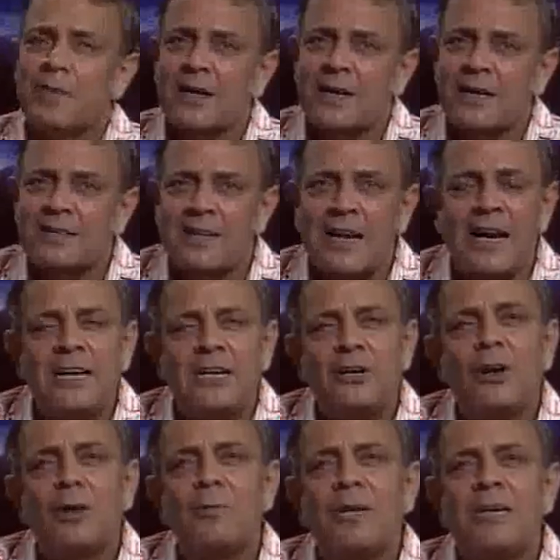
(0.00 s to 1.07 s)
consult
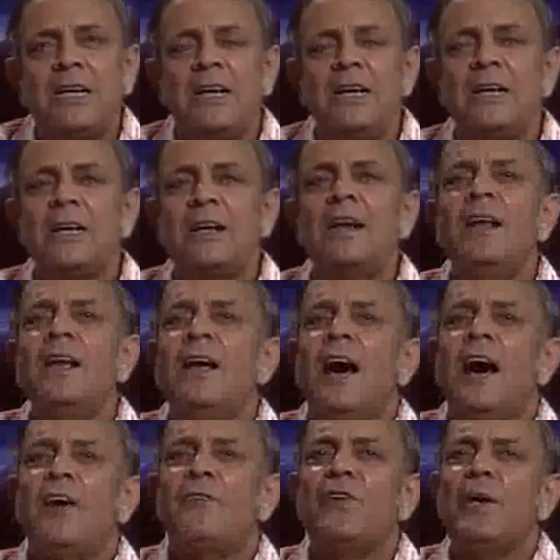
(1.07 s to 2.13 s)
your material
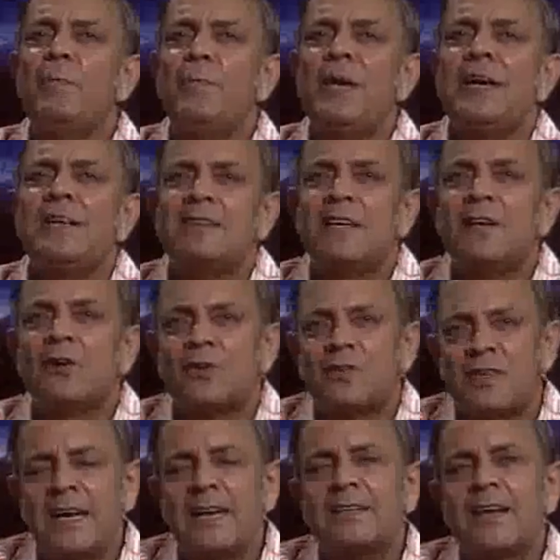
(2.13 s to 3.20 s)
of EPA
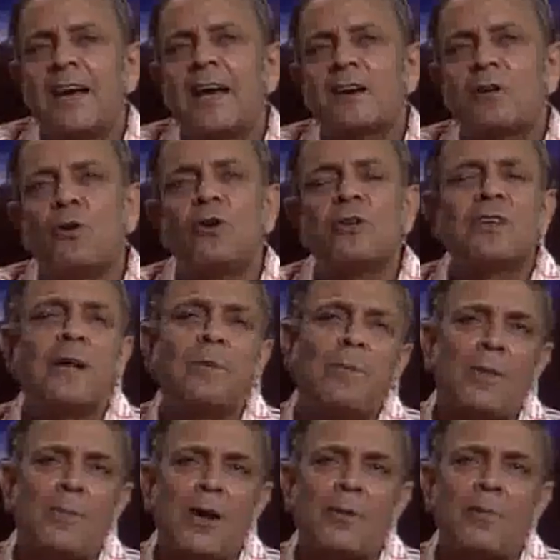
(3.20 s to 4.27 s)
06, our course on
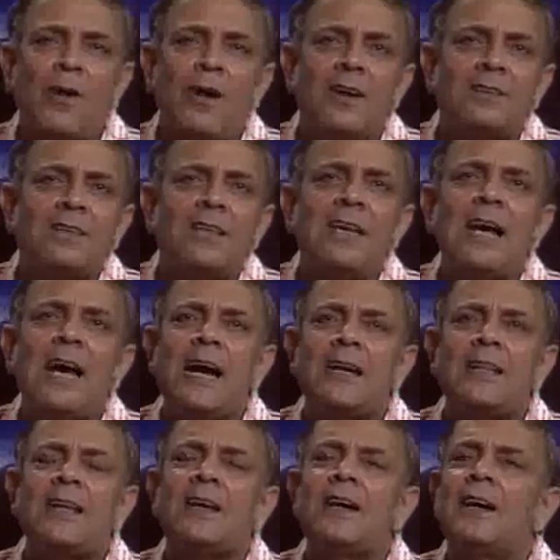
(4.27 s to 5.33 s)
public policy at
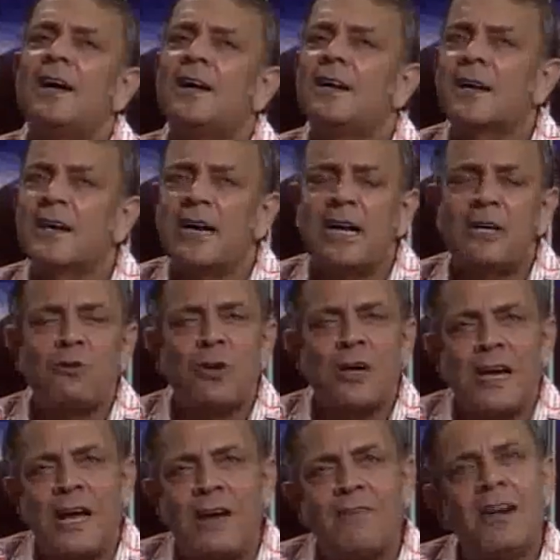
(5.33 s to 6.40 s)
the undergraduate
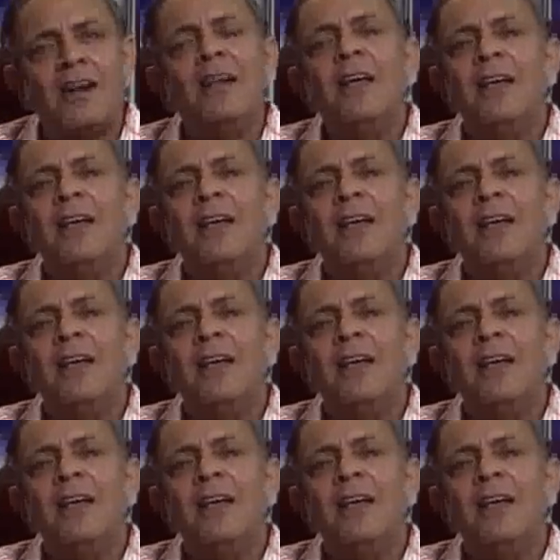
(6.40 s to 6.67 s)
level,